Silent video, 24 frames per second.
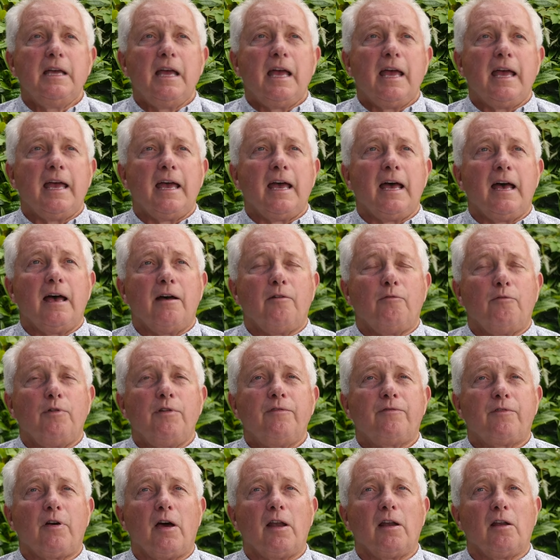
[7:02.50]

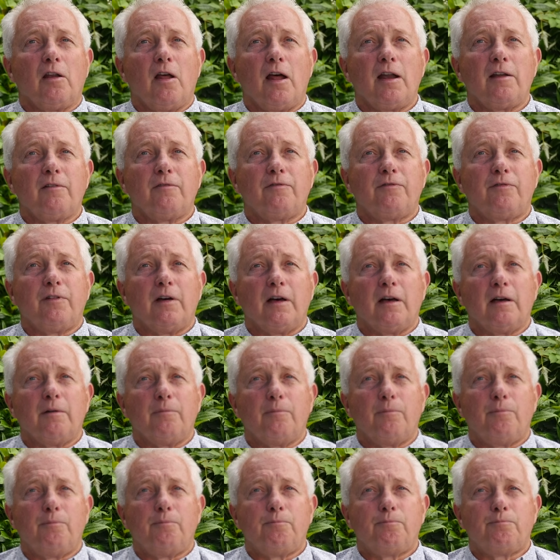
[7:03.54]
We've got a lot of
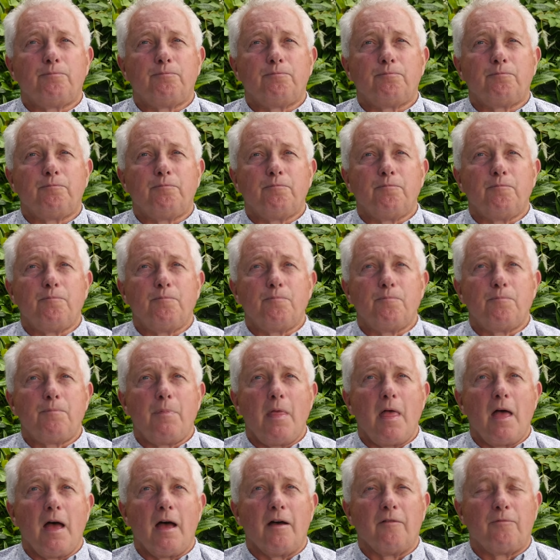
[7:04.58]

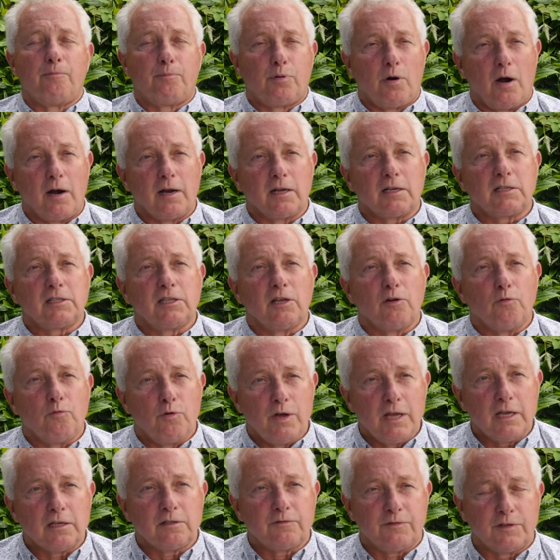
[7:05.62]
products that
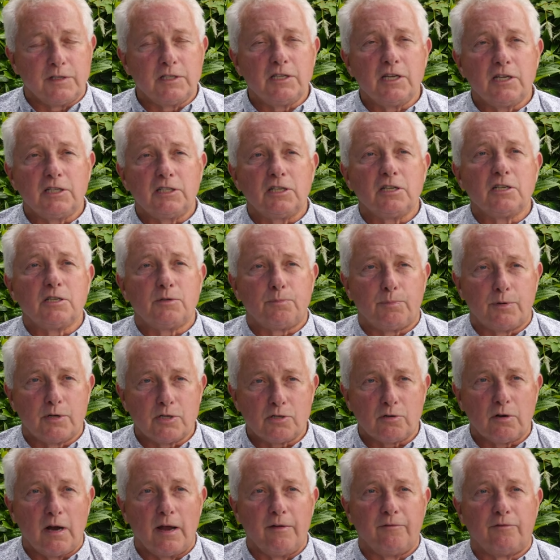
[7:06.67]
we as physicians
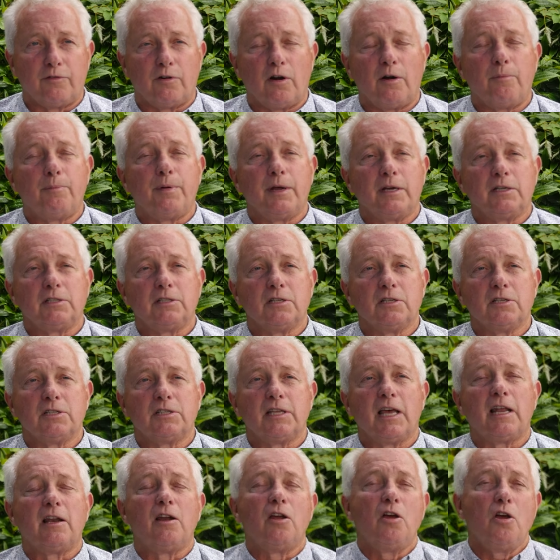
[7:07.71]
prescribe for our patients
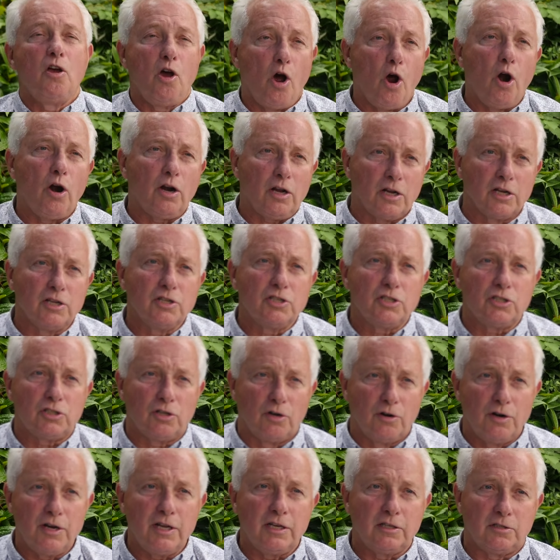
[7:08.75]
that are
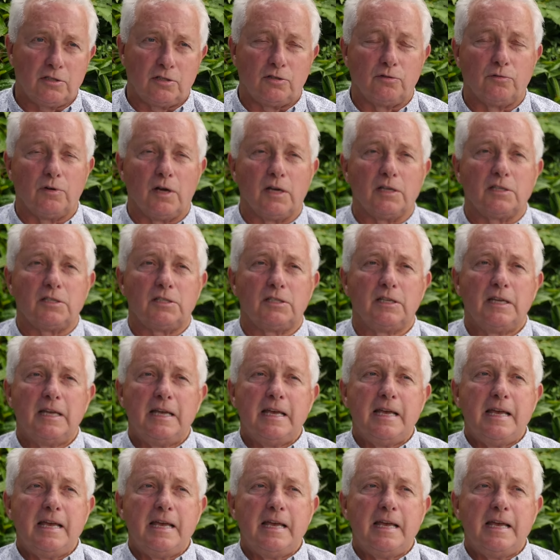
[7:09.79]
concerning to us.